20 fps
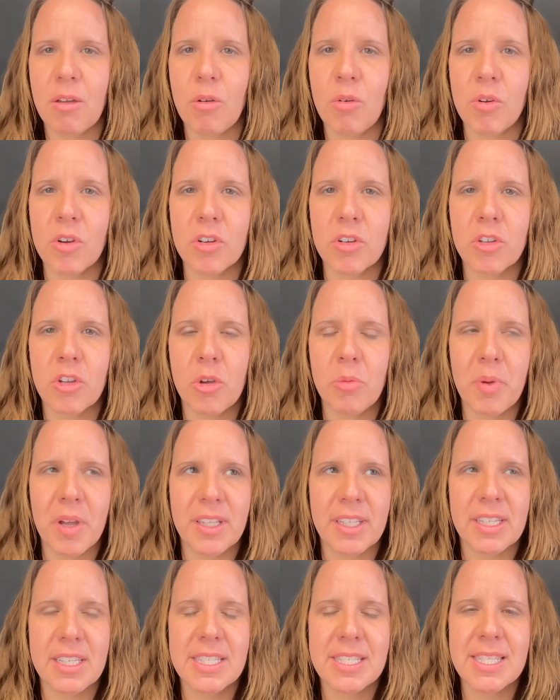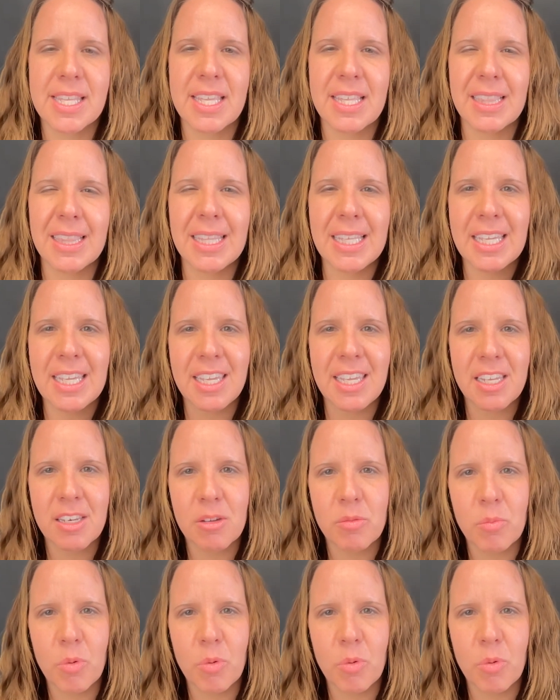or Copilot is they lean